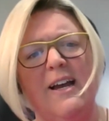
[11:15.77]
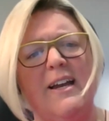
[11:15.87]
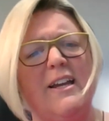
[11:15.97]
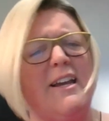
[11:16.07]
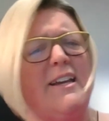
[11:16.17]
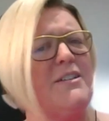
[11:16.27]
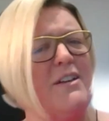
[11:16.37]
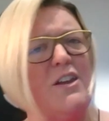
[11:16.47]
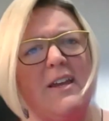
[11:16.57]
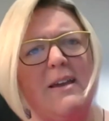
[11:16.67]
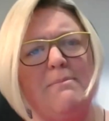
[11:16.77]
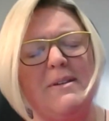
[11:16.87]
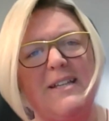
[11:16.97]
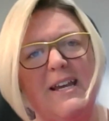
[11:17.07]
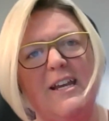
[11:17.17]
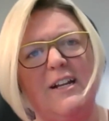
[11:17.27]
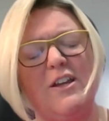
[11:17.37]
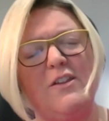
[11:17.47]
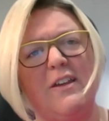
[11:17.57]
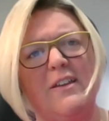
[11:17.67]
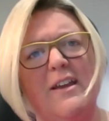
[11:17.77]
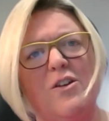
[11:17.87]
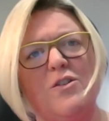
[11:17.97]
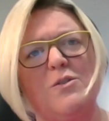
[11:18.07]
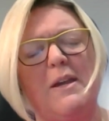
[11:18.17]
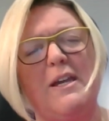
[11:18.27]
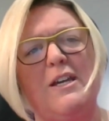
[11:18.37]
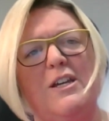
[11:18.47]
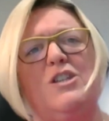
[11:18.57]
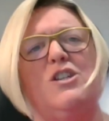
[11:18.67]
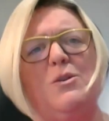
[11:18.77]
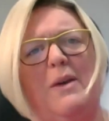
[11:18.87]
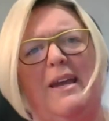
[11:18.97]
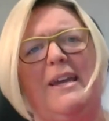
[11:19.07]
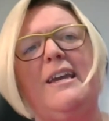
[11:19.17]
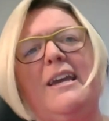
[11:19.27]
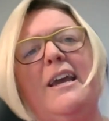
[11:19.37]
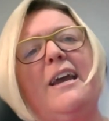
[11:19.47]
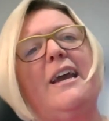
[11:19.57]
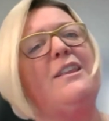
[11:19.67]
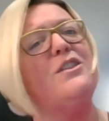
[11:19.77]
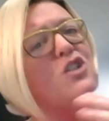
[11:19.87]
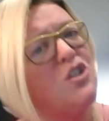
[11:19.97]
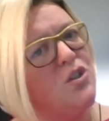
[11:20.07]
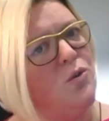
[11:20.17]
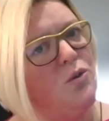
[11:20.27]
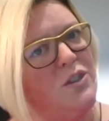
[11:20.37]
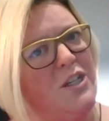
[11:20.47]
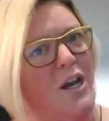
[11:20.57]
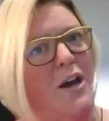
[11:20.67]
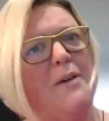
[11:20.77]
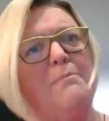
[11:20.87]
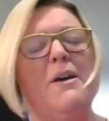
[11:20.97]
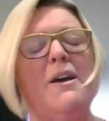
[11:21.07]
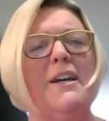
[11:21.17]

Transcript: is there anything in particular you think they could be doing in the short term